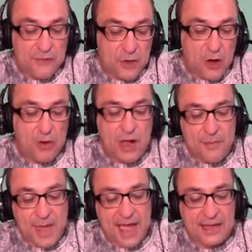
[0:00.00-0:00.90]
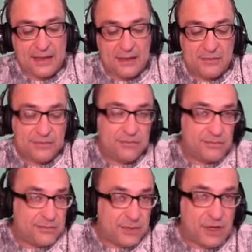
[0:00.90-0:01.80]
you don't come back,
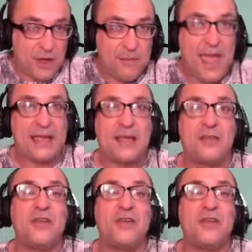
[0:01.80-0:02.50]
you come back.